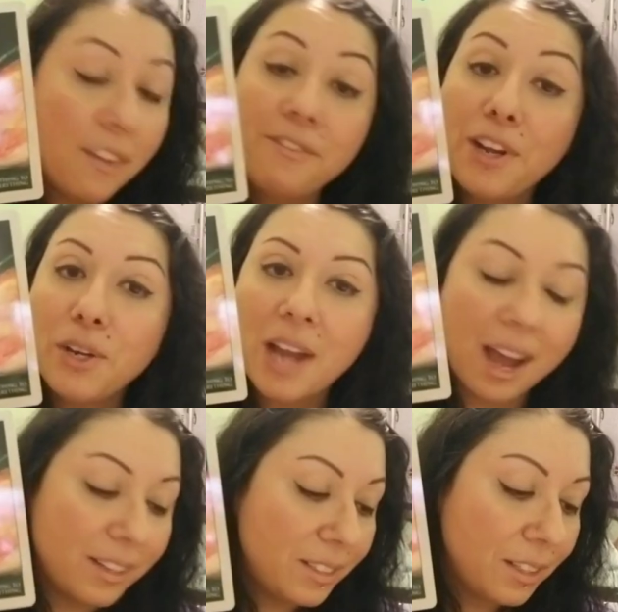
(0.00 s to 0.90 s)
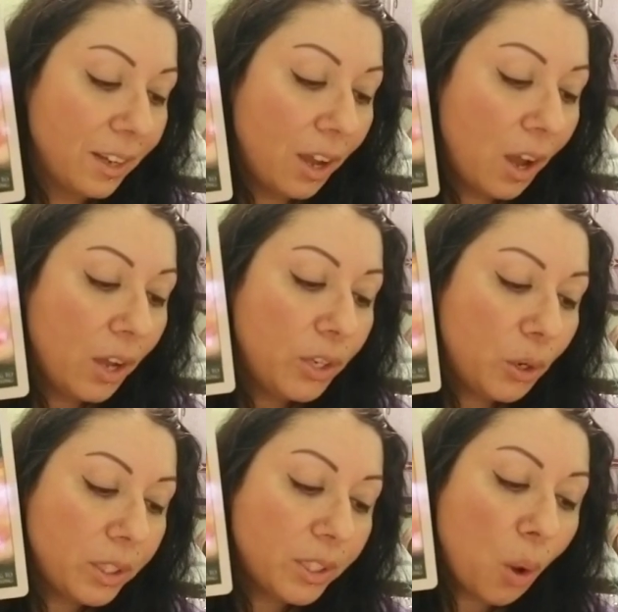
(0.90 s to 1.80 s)
Fear not.
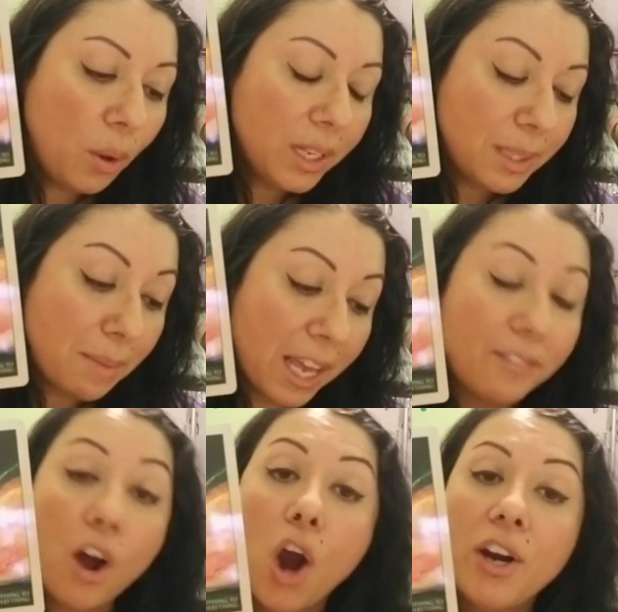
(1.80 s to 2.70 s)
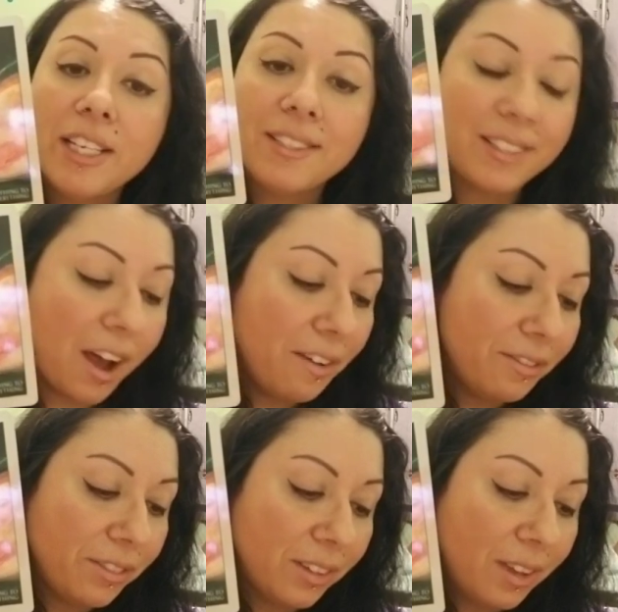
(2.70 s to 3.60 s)
Your soul is made of hardy
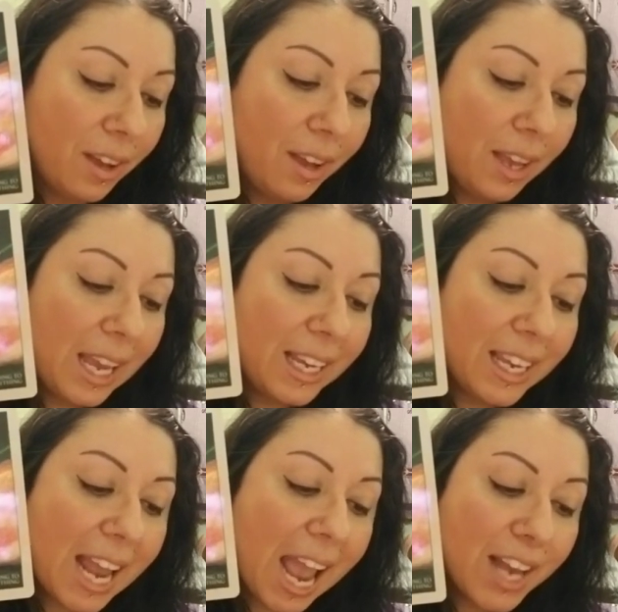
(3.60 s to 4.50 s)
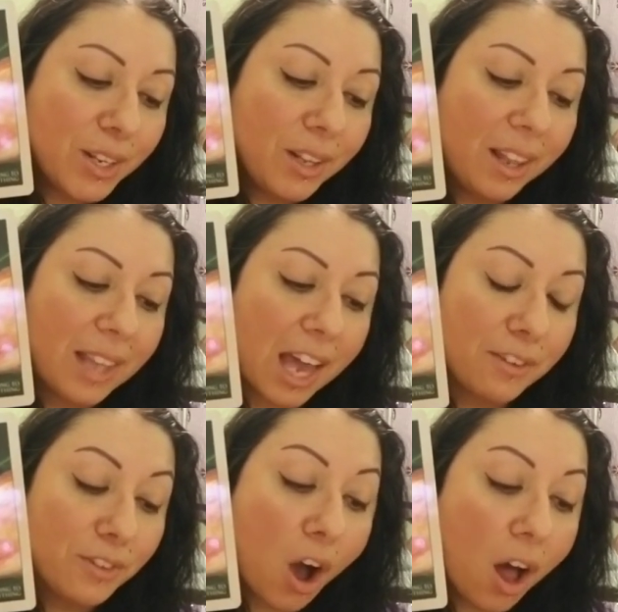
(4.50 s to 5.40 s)
stuff. It can handle a lot
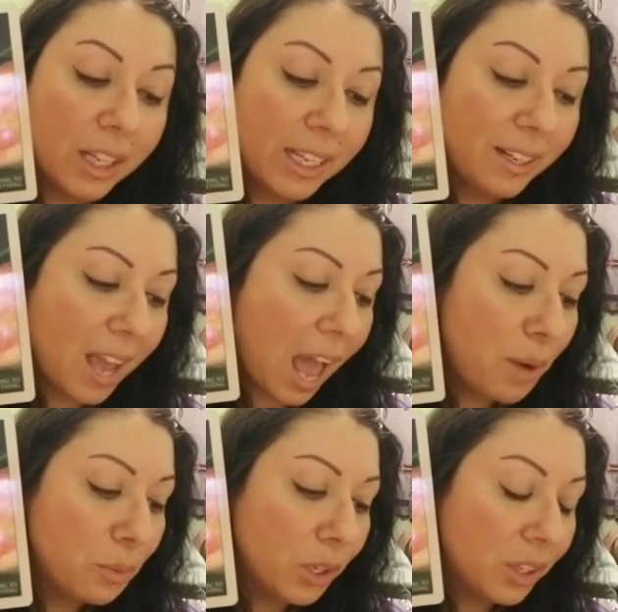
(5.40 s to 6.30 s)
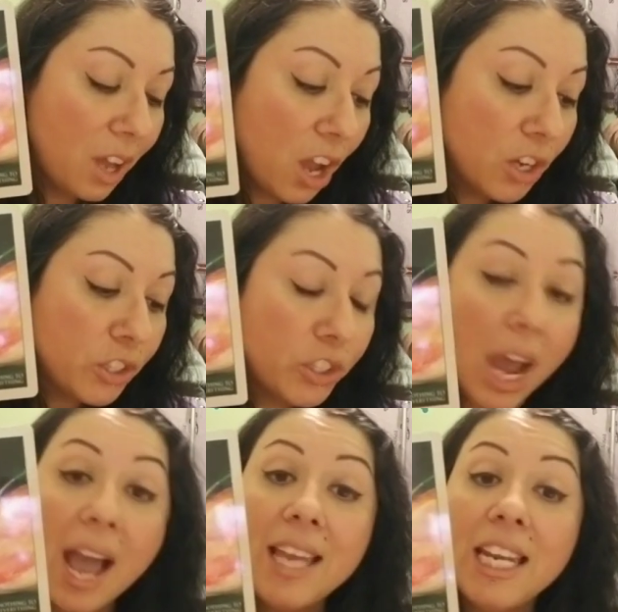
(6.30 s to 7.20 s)
of calling and will
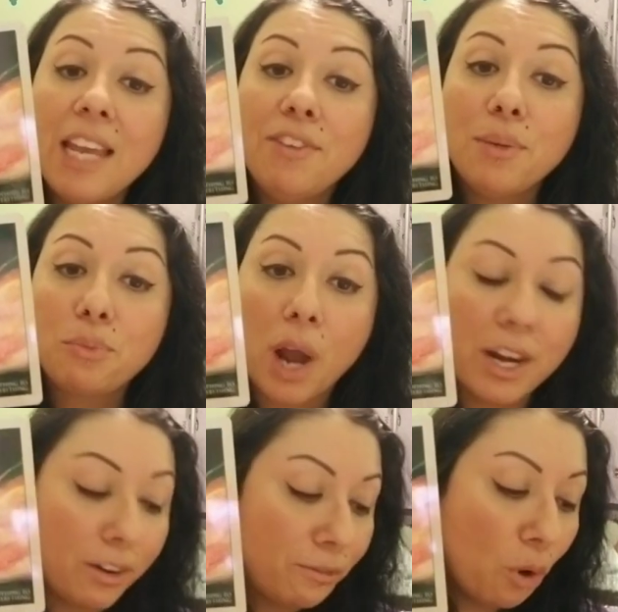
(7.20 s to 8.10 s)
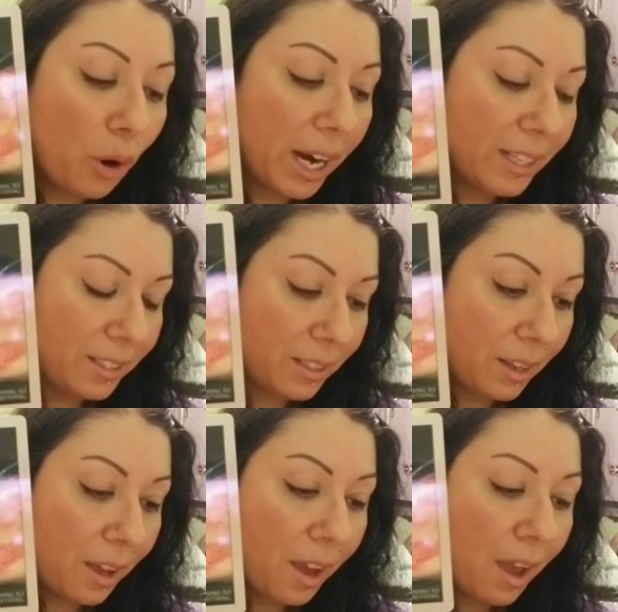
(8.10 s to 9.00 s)
shine even brighter for it.
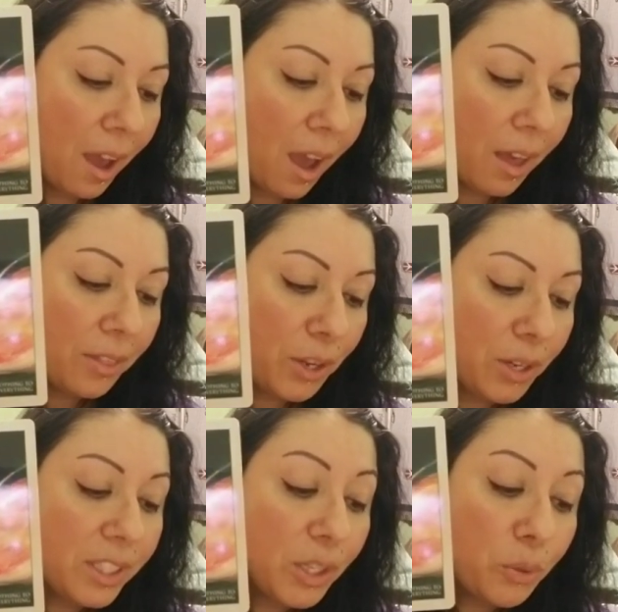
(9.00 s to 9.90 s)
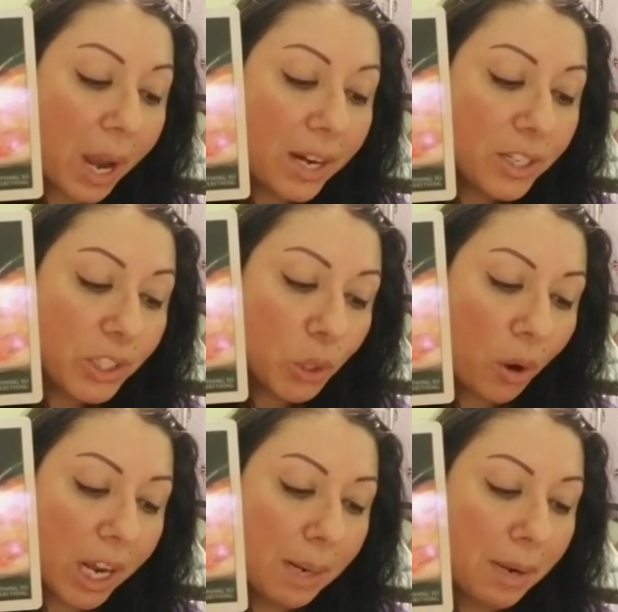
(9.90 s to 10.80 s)
There is a greater
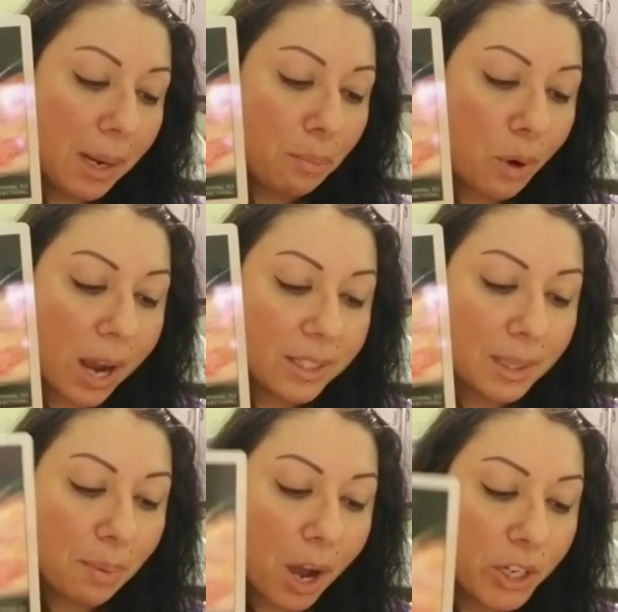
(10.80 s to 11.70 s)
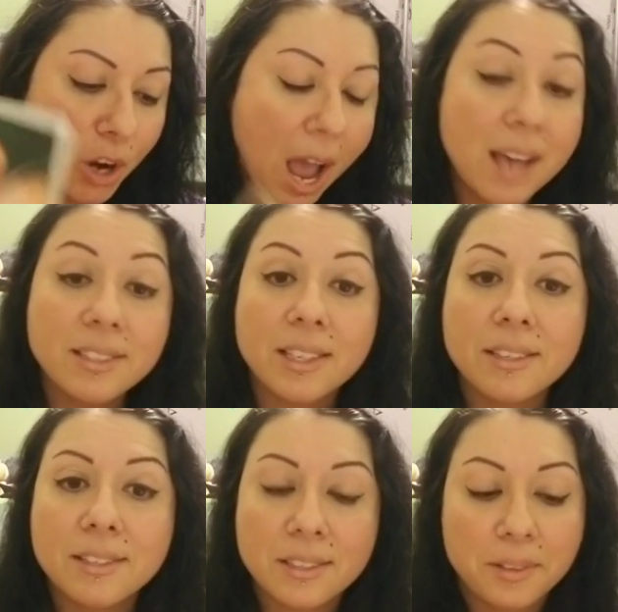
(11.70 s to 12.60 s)
story to be impressed upon your
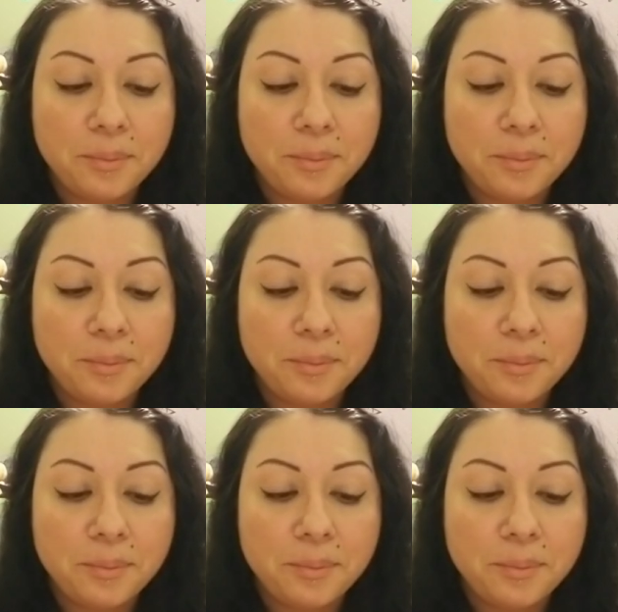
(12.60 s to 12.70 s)
essence